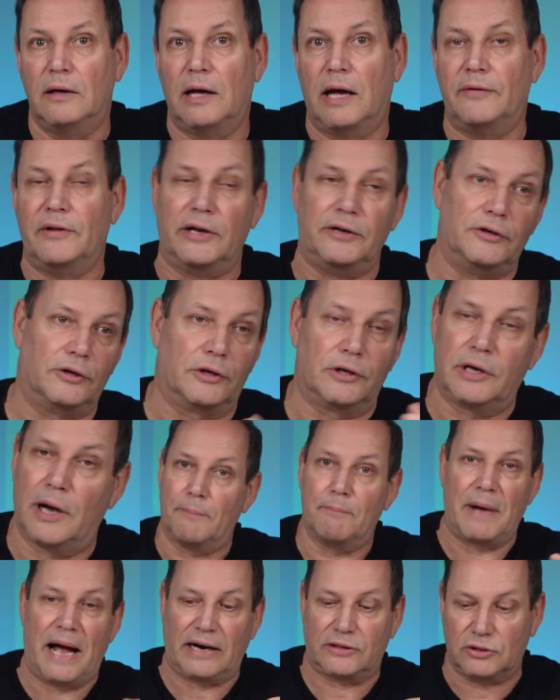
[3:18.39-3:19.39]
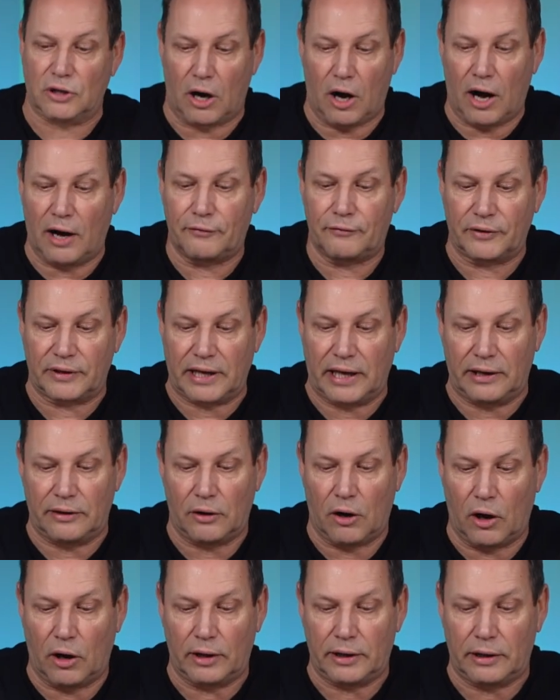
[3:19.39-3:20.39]
And then you can come back to off again
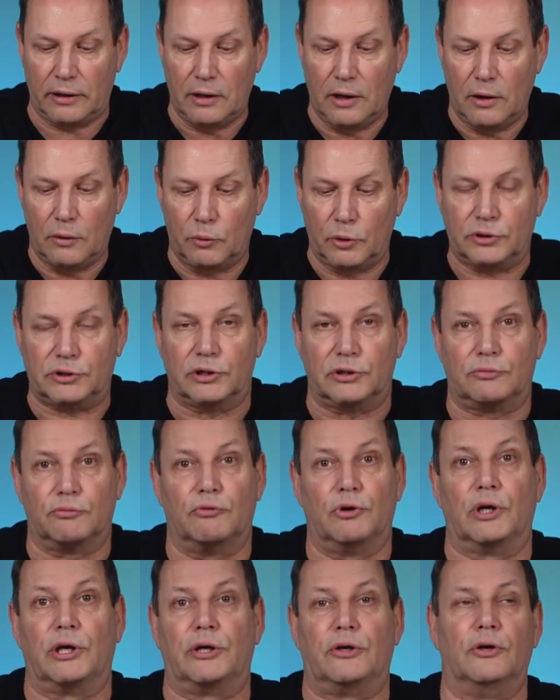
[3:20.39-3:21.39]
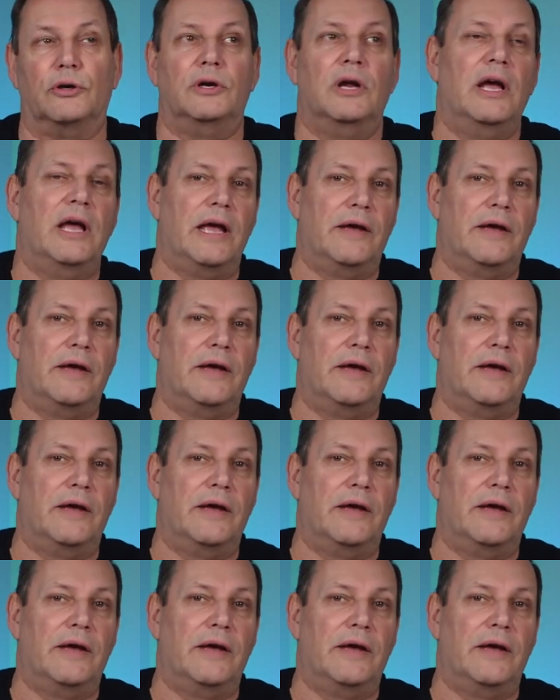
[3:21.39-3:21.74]
on it, which is really good.